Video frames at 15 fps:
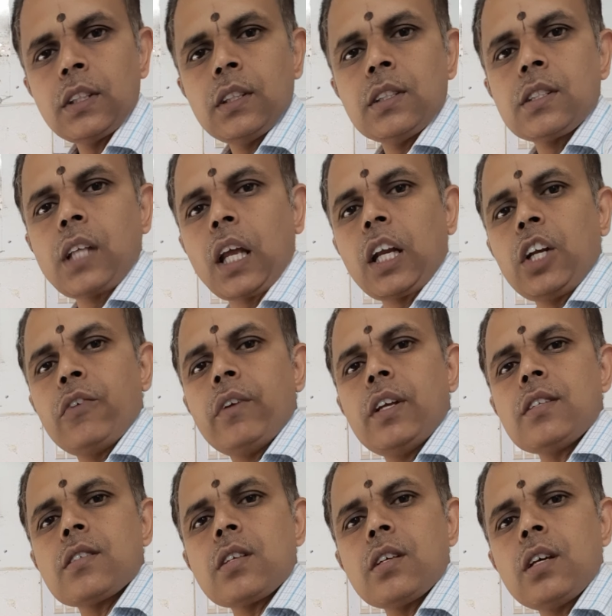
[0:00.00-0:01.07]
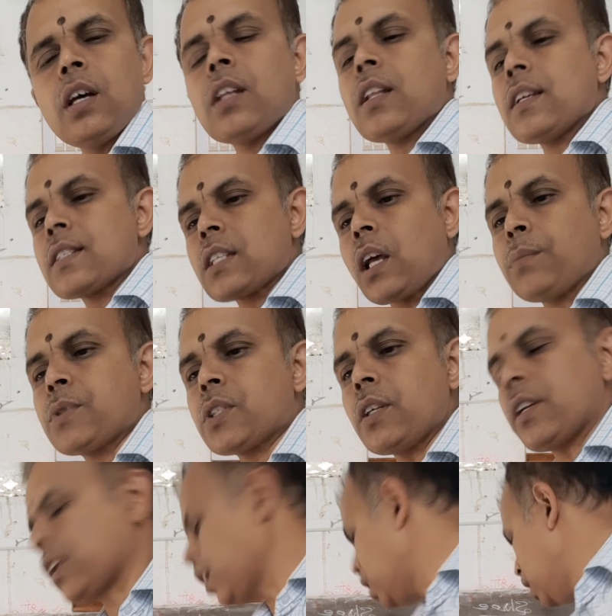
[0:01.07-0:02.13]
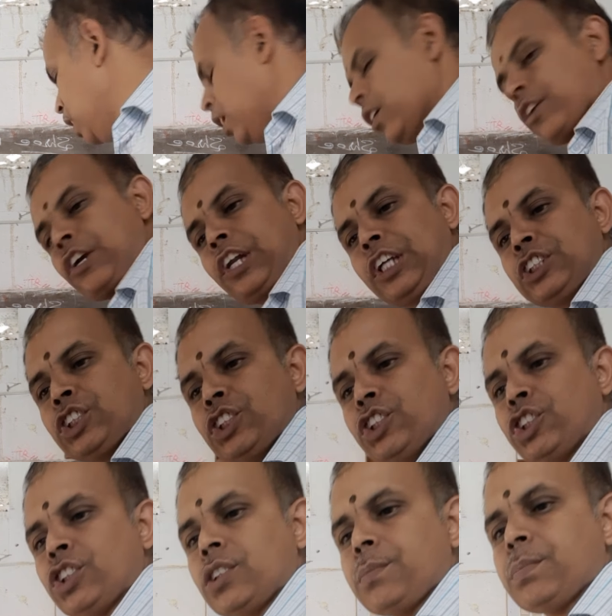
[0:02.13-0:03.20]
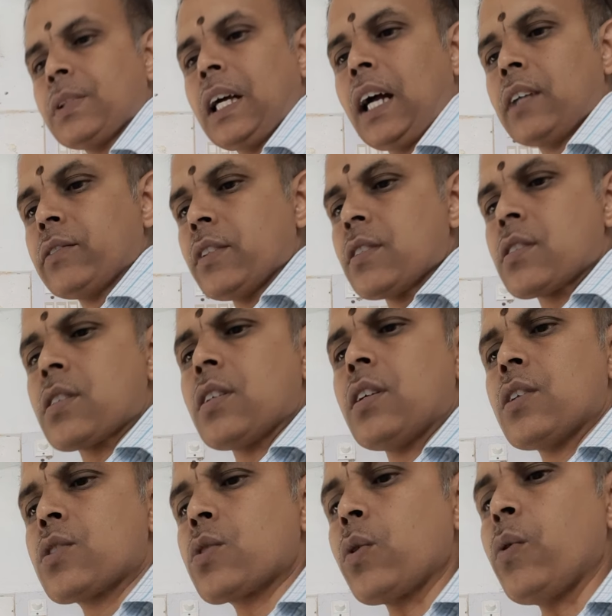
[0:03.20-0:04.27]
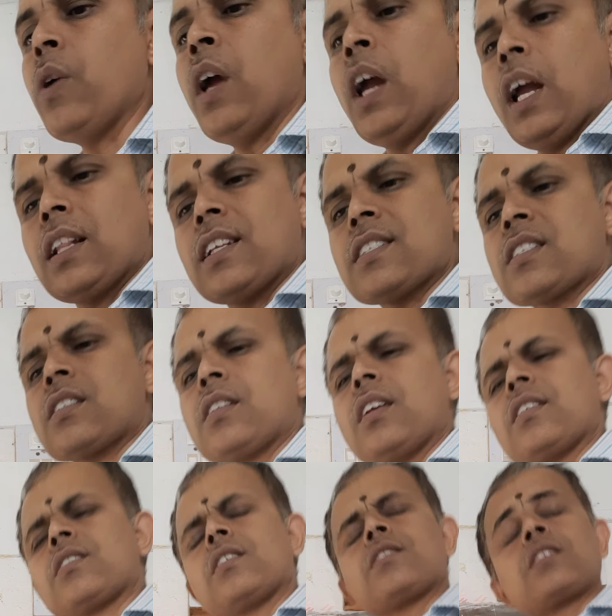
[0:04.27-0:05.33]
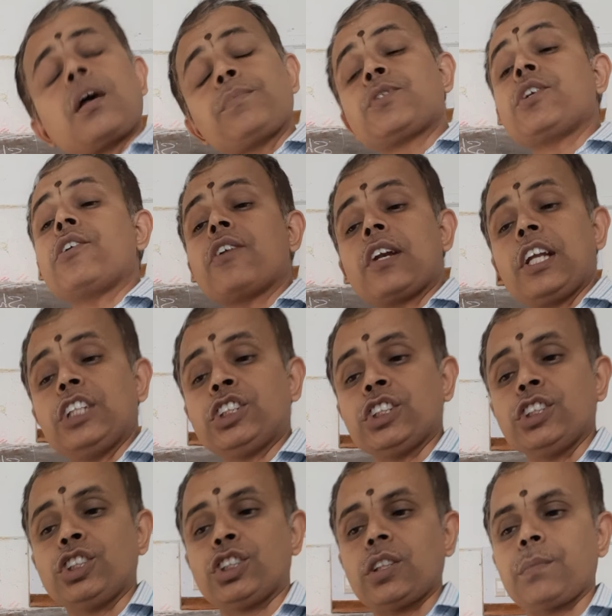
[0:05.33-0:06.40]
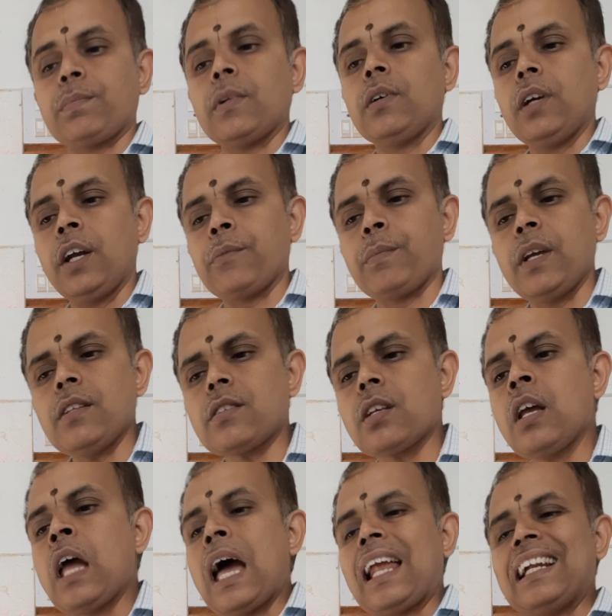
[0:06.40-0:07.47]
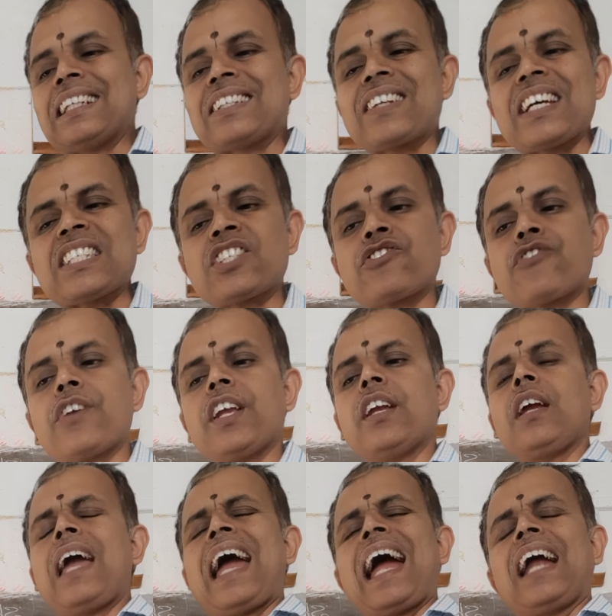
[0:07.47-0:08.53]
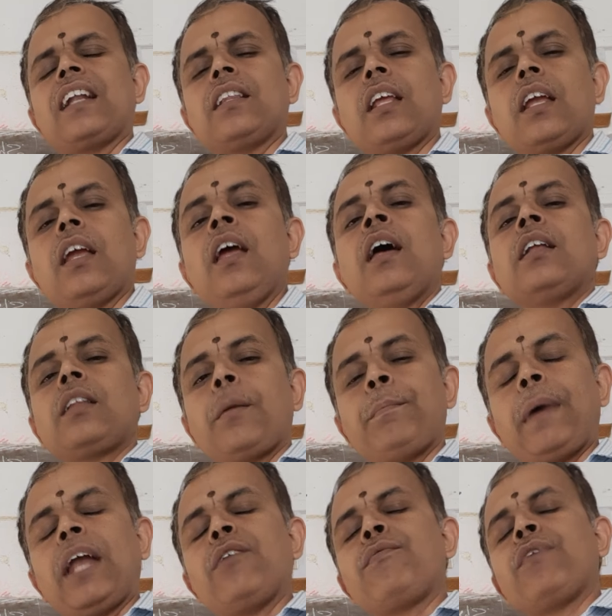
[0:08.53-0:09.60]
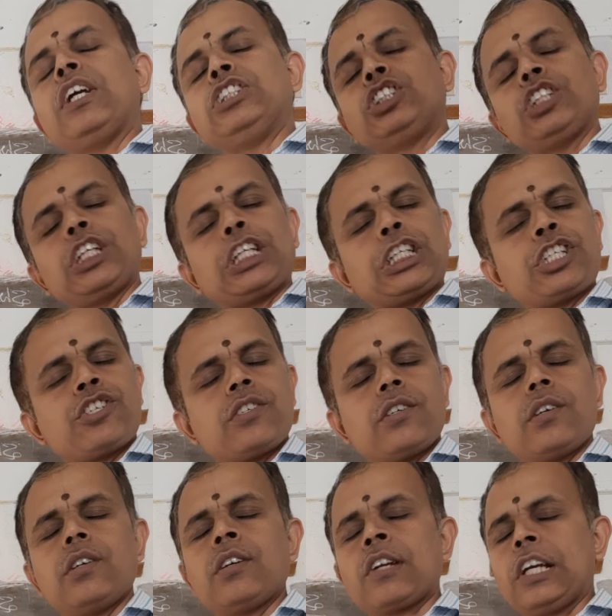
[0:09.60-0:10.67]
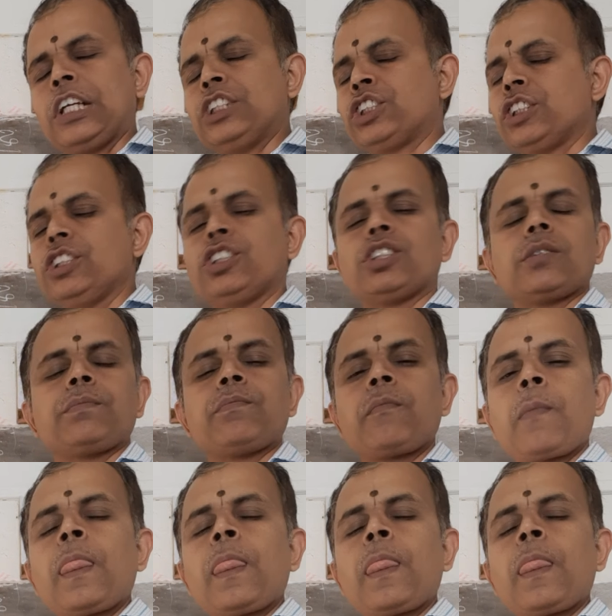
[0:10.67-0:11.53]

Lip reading: Second one is the subsidiary relationship. That means so in this subsidiary relationship, it means a trustee and the beneficiary relationship.